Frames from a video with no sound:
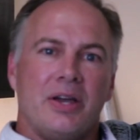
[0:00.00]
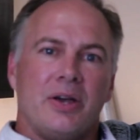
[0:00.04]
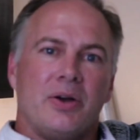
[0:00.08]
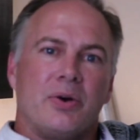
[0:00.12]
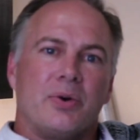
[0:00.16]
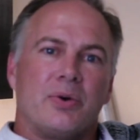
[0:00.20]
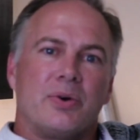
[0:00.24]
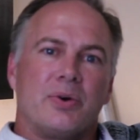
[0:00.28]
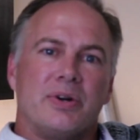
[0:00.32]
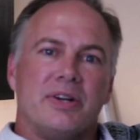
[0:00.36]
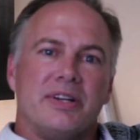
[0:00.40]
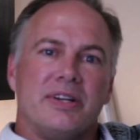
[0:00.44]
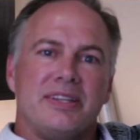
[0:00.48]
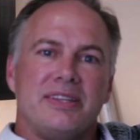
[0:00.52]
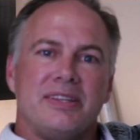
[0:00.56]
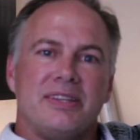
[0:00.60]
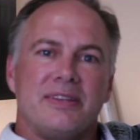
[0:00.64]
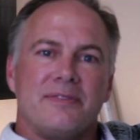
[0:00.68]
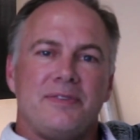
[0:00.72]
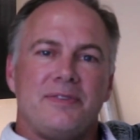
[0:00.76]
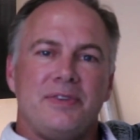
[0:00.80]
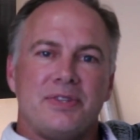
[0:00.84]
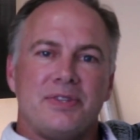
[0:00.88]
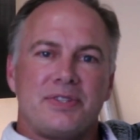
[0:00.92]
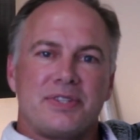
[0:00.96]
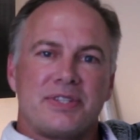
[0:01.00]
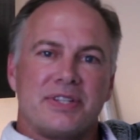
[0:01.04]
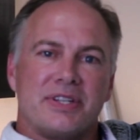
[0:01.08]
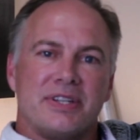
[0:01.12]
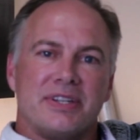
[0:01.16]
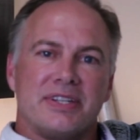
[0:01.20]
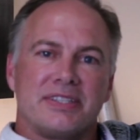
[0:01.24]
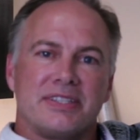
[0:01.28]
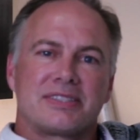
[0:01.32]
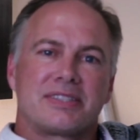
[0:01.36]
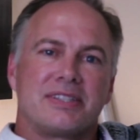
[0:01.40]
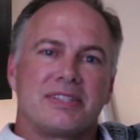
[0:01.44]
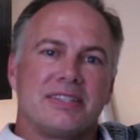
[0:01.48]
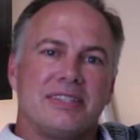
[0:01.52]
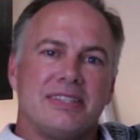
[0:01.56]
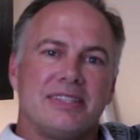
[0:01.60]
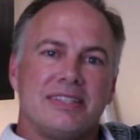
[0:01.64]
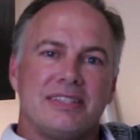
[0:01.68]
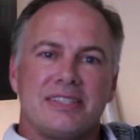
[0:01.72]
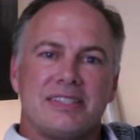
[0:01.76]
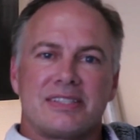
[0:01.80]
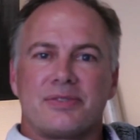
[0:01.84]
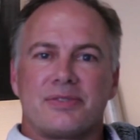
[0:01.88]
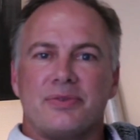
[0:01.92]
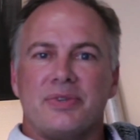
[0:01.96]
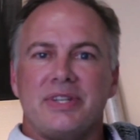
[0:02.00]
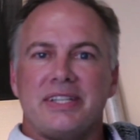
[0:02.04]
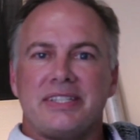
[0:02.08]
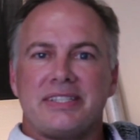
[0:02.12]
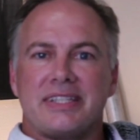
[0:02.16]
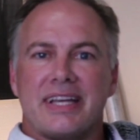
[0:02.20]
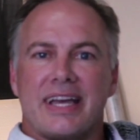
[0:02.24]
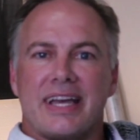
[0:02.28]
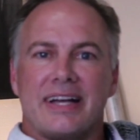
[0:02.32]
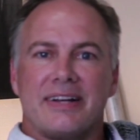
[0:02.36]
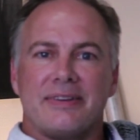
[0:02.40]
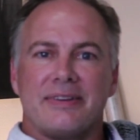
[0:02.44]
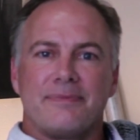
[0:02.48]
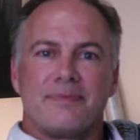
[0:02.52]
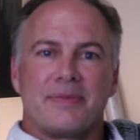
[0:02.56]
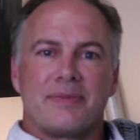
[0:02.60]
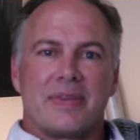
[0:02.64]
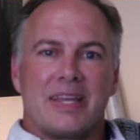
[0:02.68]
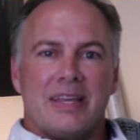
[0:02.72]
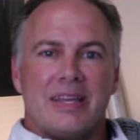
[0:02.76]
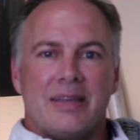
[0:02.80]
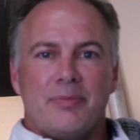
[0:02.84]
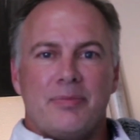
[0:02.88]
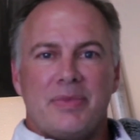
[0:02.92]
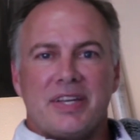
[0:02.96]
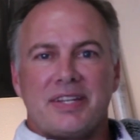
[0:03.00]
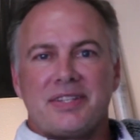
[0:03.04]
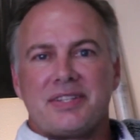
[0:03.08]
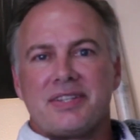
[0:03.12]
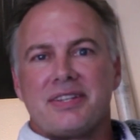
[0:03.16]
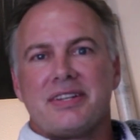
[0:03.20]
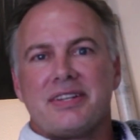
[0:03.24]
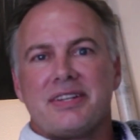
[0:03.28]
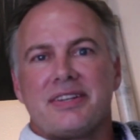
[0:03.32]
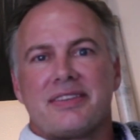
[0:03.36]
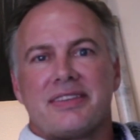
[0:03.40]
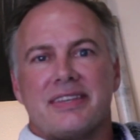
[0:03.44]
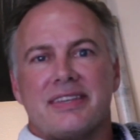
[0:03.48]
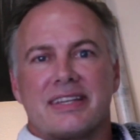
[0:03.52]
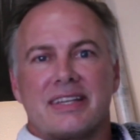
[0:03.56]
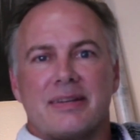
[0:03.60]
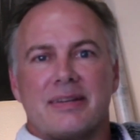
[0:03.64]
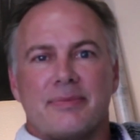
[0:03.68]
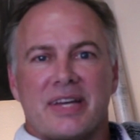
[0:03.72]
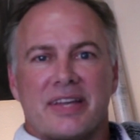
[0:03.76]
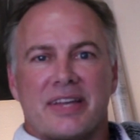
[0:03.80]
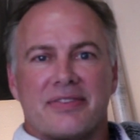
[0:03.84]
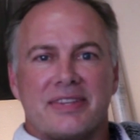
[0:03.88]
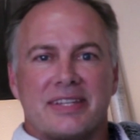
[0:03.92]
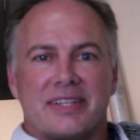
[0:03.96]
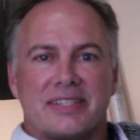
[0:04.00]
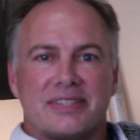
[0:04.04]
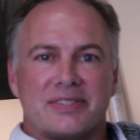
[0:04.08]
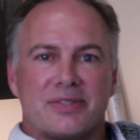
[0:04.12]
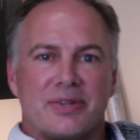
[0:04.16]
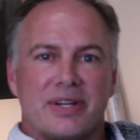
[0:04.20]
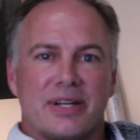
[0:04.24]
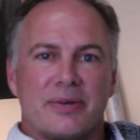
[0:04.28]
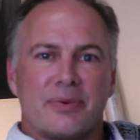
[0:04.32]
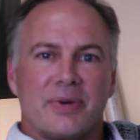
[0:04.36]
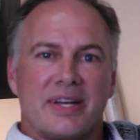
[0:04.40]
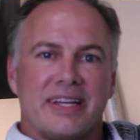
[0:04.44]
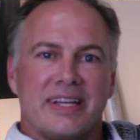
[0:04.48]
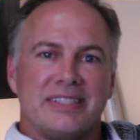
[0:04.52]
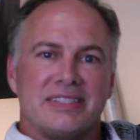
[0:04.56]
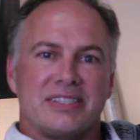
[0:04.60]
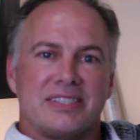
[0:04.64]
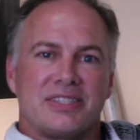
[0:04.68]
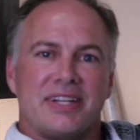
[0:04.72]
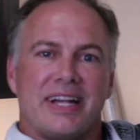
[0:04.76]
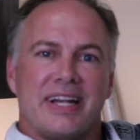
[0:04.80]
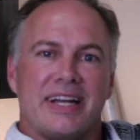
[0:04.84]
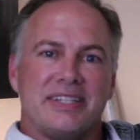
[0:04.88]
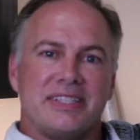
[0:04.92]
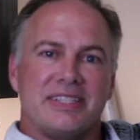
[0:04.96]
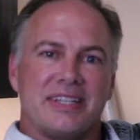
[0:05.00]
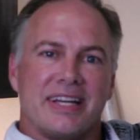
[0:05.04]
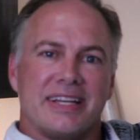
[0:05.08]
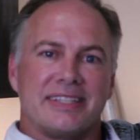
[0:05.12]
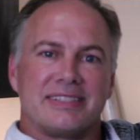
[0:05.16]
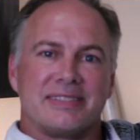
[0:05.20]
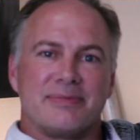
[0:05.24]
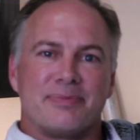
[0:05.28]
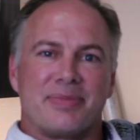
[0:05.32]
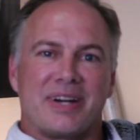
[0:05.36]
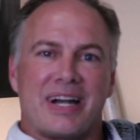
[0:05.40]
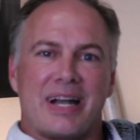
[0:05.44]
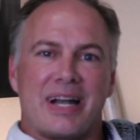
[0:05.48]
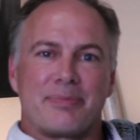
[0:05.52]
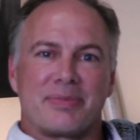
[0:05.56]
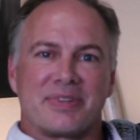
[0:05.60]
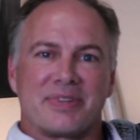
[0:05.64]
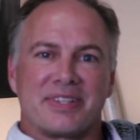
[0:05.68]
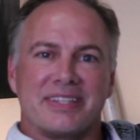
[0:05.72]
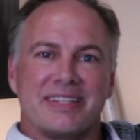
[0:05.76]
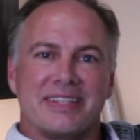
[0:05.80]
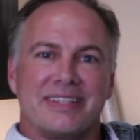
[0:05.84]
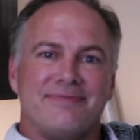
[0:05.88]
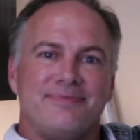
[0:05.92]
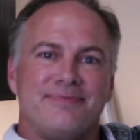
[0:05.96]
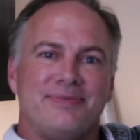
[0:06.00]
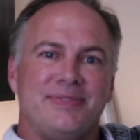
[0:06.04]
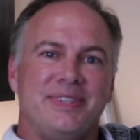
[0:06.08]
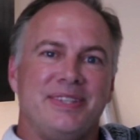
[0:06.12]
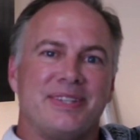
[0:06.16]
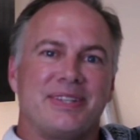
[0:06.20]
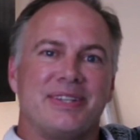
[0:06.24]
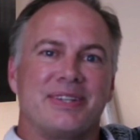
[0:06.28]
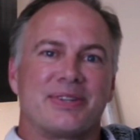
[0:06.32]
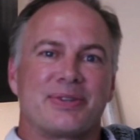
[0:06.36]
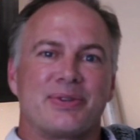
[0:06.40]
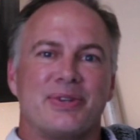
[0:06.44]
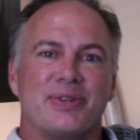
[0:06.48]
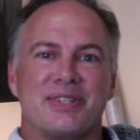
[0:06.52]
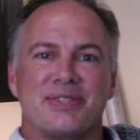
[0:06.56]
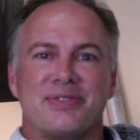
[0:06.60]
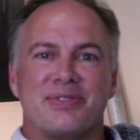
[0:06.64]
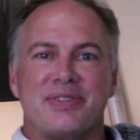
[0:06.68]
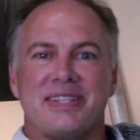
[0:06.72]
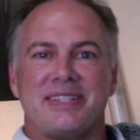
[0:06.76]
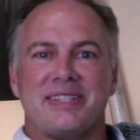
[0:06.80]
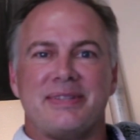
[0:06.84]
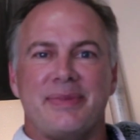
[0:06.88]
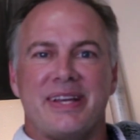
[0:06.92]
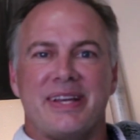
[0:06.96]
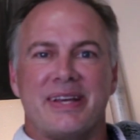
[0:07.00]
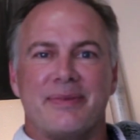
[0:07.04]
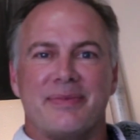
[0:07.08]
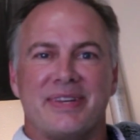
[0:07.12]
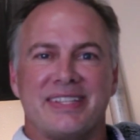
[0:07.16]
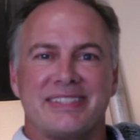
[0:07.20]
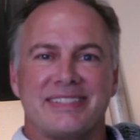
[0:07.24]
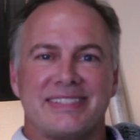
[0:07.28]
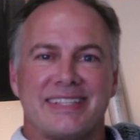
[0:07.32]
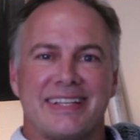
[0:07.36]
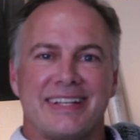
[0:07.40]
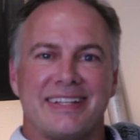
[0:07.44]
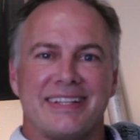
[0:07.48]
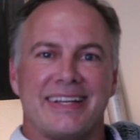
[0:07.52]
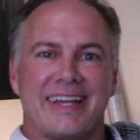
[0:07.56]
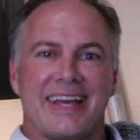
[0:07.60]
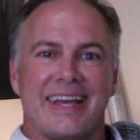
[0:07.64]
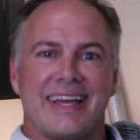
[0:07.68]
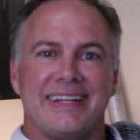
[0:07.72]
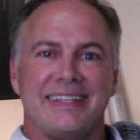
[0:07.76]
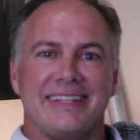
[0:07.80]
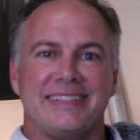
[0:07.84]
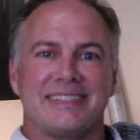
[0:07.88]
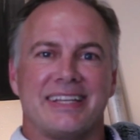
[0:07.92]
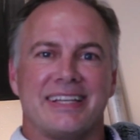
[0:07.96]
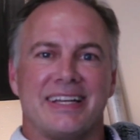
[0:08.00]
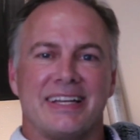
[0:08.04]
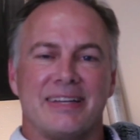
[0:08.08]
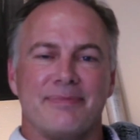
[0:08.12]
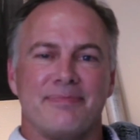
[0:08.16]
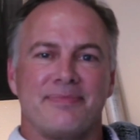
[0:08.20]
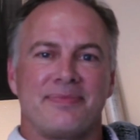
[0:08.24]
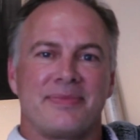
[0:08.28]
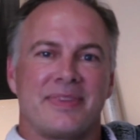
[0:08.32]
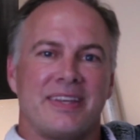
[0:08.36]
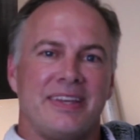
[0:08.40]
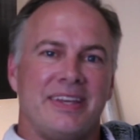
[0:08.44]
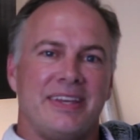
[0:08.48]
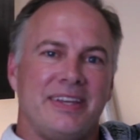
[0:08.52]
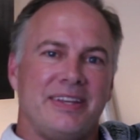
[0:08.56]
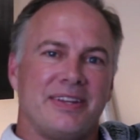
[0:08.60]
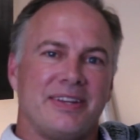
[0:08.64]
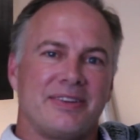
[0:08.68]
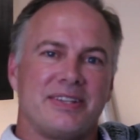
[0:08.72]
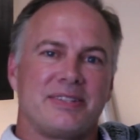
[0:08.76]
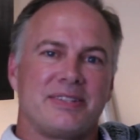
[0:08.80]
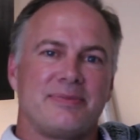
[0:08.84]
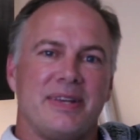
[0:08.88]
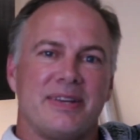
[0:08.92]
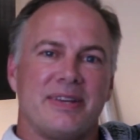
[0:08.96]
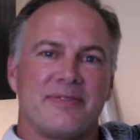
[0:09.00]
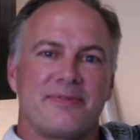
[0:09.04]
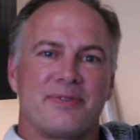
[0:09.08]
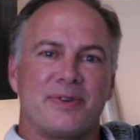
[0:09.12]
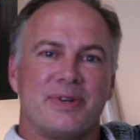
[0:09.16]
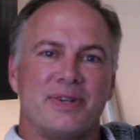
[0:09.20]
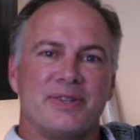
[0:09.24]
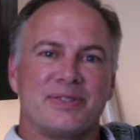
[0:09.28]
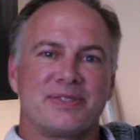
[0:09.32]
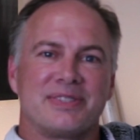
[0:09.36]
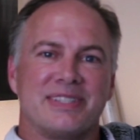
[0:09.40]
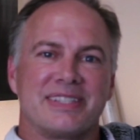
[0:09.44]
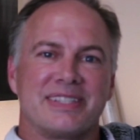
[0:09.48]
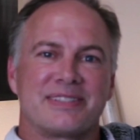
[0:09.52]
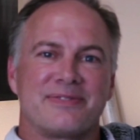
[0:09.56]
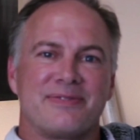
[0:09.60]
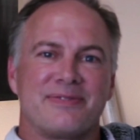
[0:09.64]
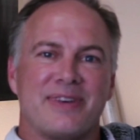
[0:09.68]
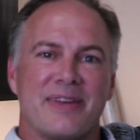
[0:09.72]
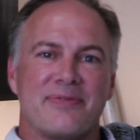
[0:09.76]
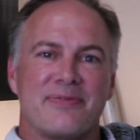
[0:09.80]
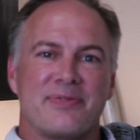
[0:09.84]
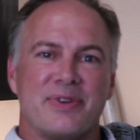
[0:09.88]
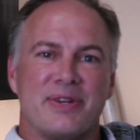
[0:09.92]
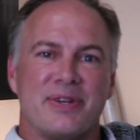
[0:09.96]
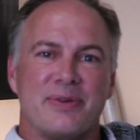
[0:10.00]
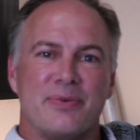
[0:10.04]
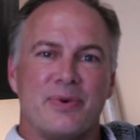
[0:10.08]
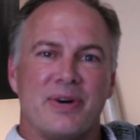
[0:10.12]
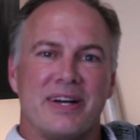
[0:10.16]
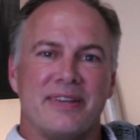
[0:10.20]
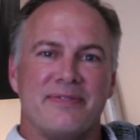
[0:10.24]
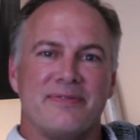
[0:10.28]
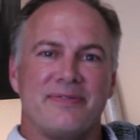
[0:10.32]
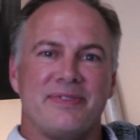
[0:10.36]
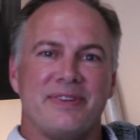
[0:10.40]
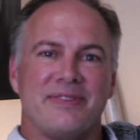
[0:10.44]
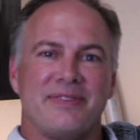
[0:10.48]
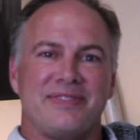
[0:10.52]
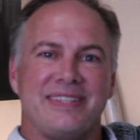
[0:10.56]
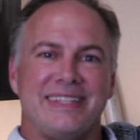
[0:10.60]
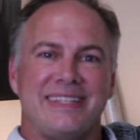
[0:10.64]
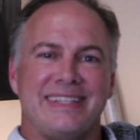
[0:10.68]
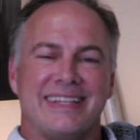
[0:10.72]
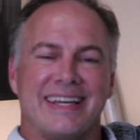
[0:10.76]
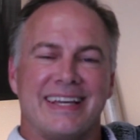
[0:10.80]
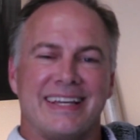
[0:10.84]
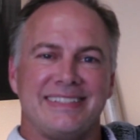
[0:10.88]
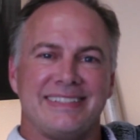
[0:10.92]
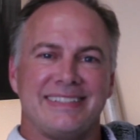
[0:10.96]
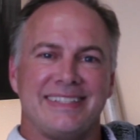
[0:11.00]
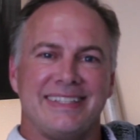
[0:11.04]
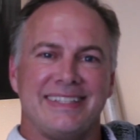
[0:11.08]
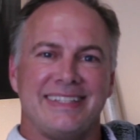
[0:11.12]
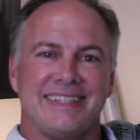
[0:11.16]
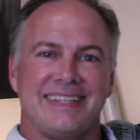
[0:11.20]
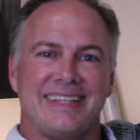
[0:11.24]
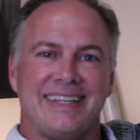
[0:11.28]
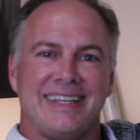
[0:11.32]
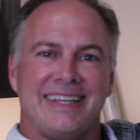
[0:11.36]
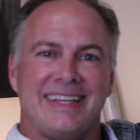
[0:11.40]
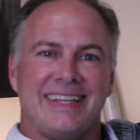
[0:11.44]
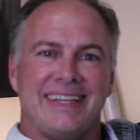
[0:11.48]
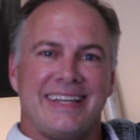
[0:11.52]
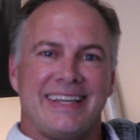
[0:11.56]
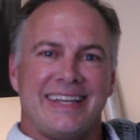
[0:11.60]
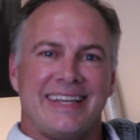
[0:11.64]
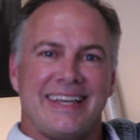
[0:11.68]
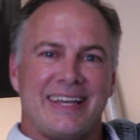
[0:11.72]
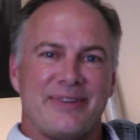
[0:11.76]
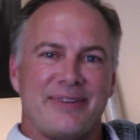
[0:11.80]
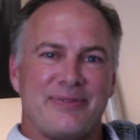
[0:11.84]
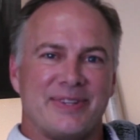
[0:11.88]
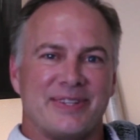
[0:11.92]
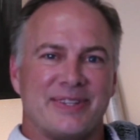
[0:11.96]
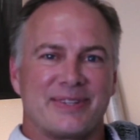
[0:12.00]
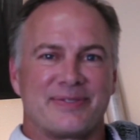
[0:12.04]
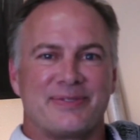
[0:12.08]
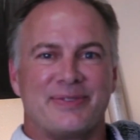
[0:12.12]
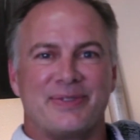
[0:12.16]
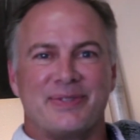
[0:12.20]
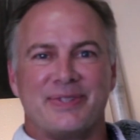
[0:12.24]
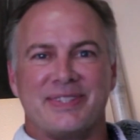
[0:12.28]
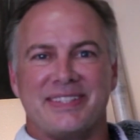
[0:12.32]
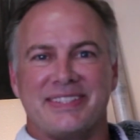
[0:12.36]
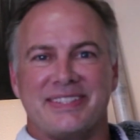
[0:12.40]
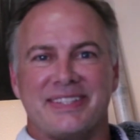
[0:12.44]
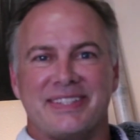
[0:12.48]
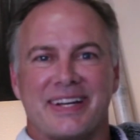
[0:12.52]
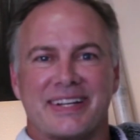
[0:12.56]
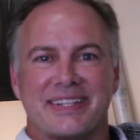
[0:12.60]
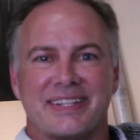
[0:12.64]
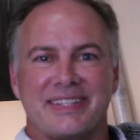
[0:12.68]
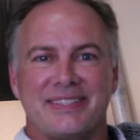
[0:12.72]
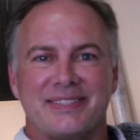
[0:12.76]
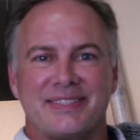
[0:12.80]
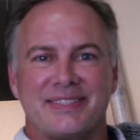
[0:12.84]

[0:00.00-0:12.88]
or in the future, it's good to just reach out. Make sure you're thinking about things the right way and strategizing properly. You can, of course, reach me on my cell at any time. You can reach me at 406-531-1519, and we look forward to talking to you